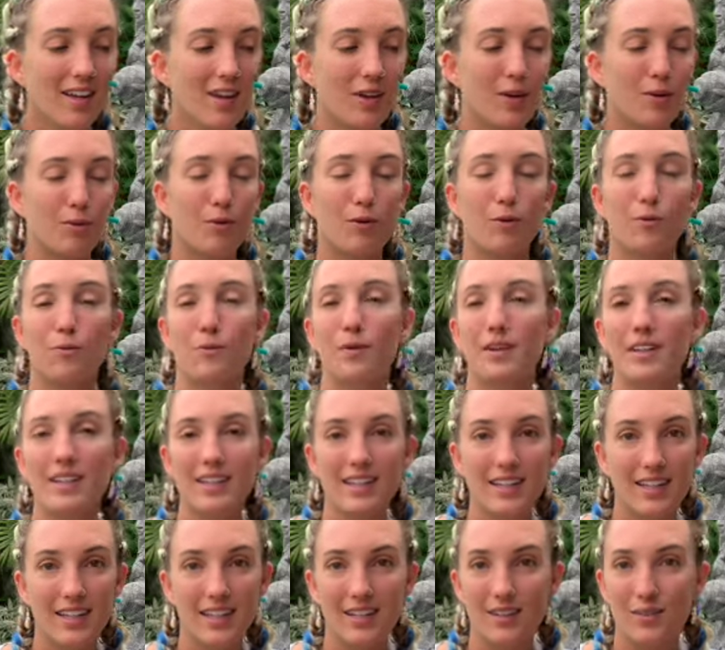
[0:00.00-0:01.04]

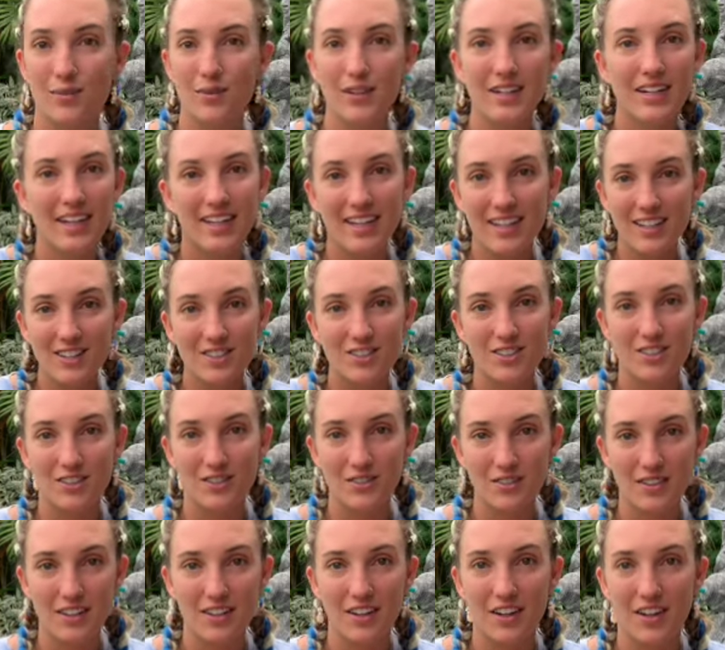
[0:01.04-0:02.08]
We need you,
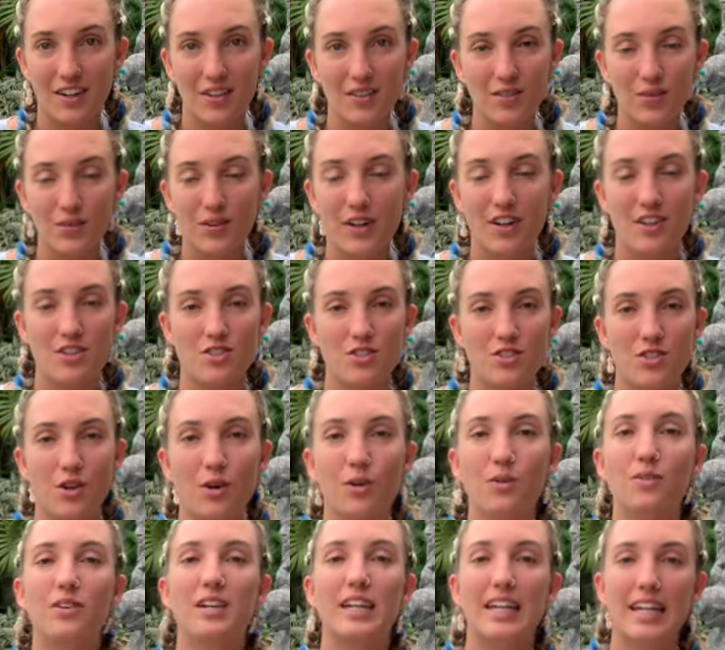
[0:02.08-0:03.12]
you know, we are
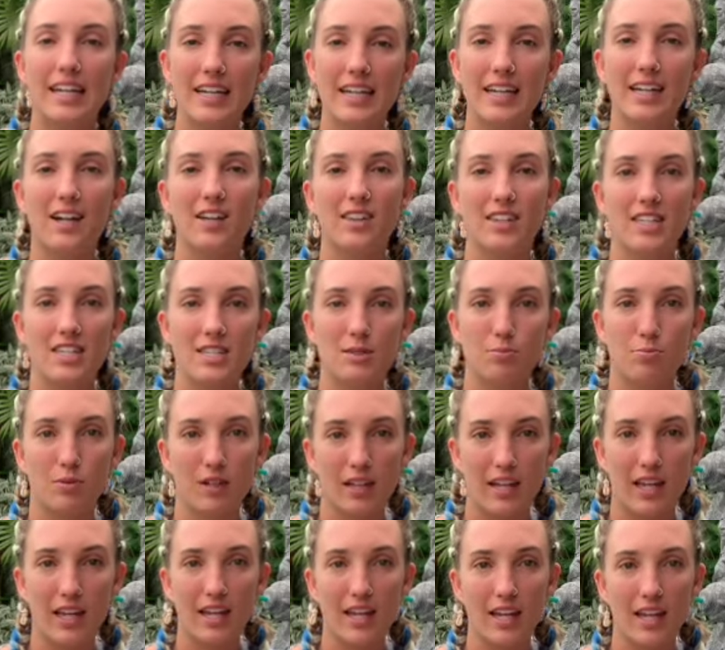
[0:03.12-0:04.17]
so needed on this
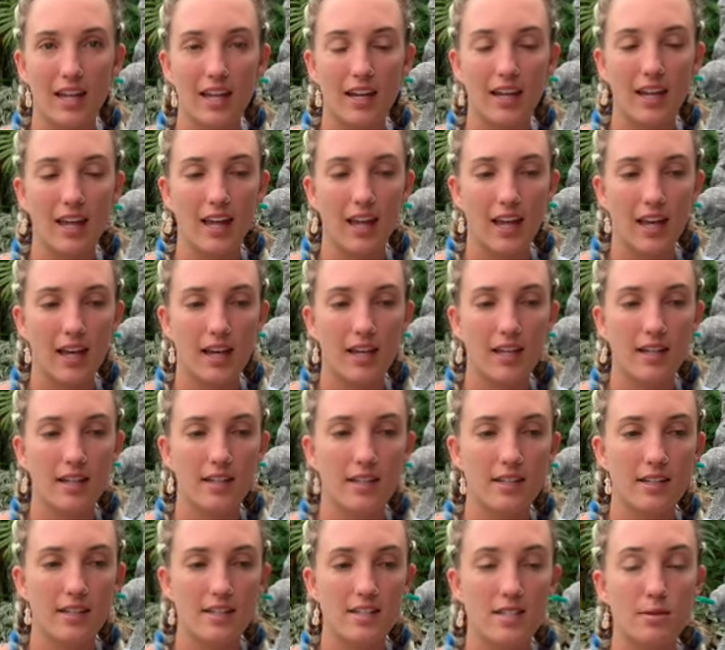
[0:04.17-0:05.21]
planet, and
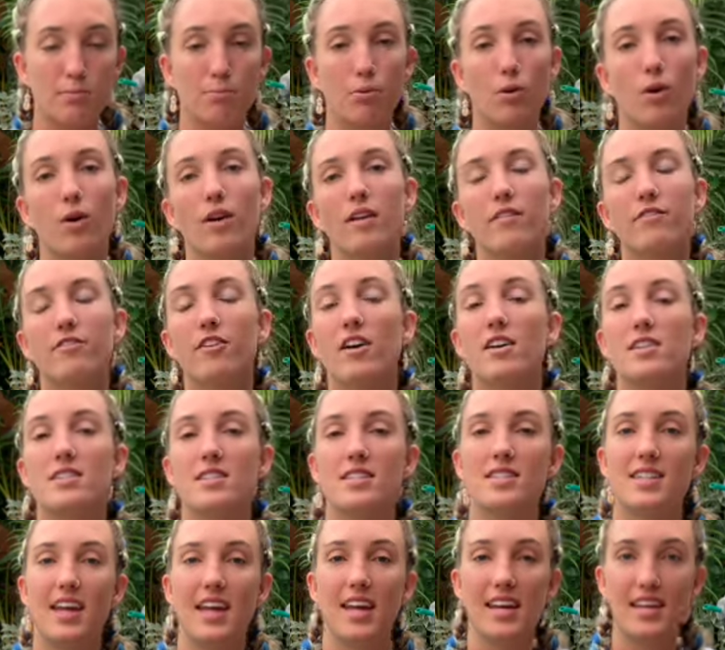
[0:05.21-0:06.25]
it's important for us to
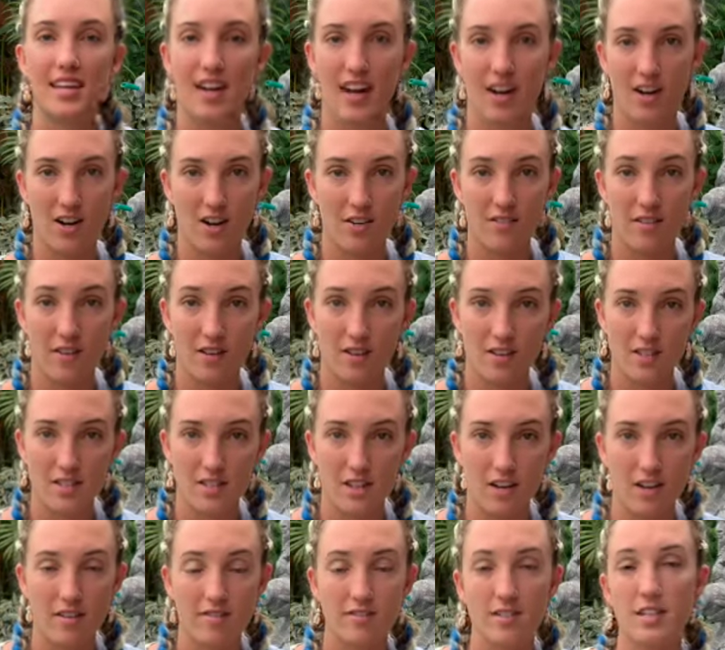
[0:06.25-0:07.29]
take care of
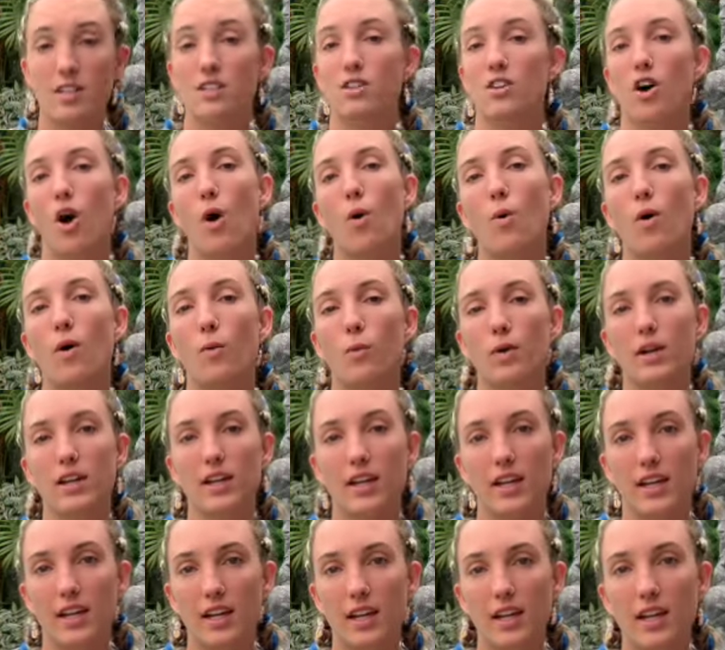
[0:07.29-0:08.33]
ourselves and know what we
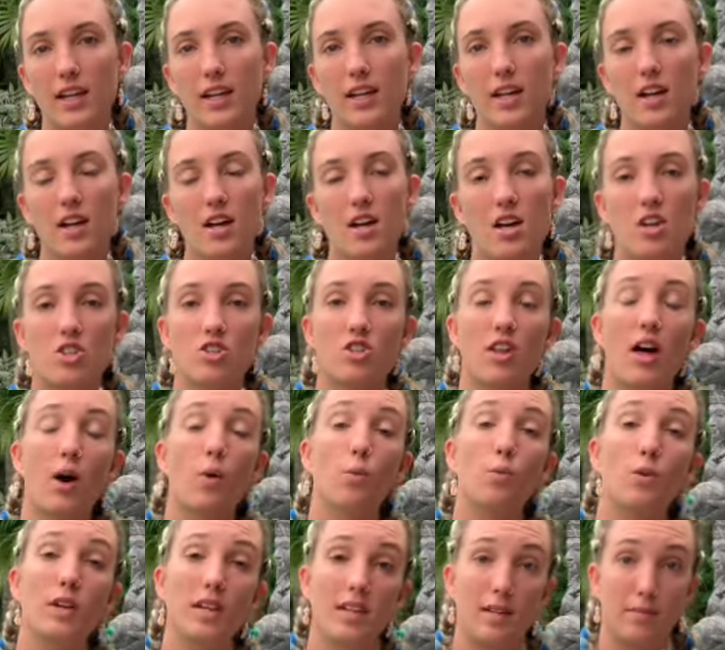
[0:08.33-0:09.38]
need so that
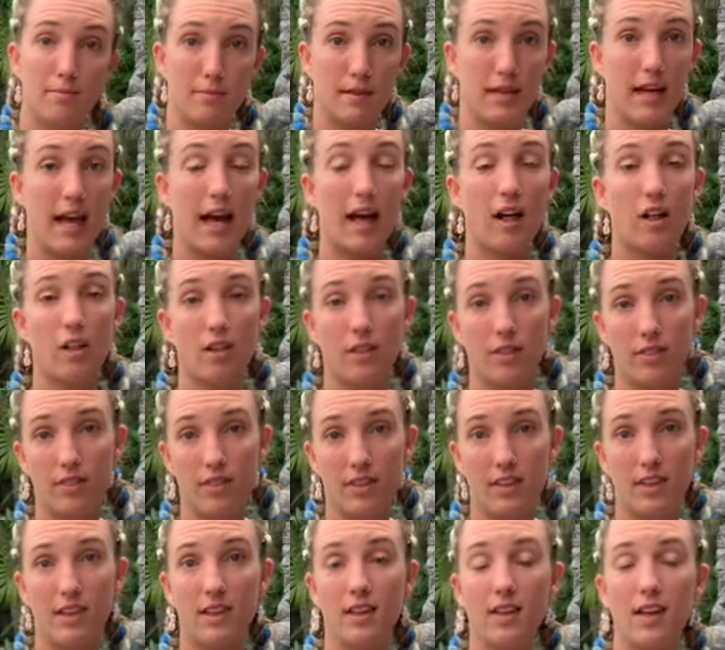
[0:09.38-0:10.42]
we can be
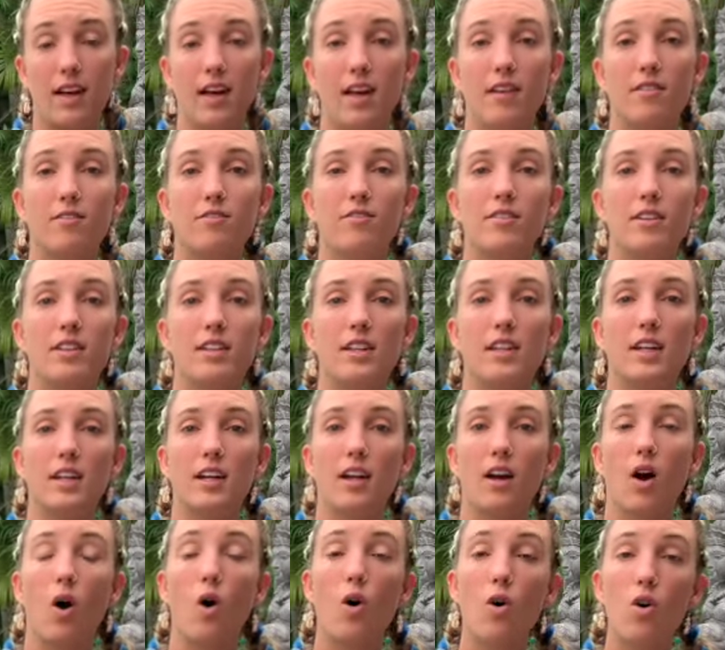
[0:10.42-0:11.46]
healthy and
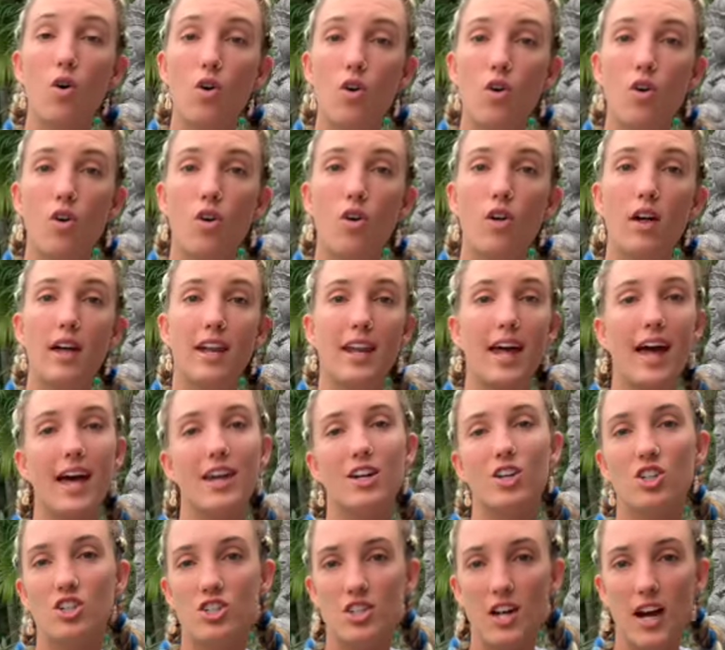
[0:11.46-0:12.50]
feeling whole and
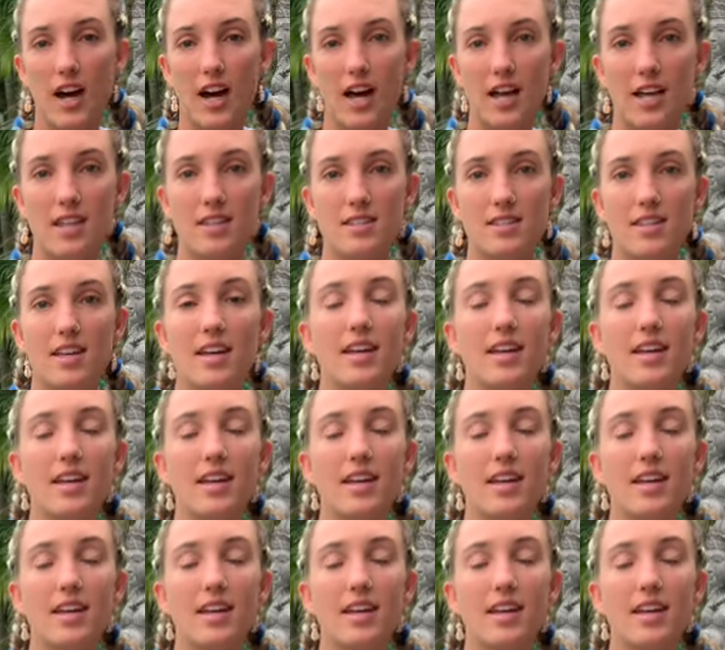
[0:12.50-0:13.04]
energized.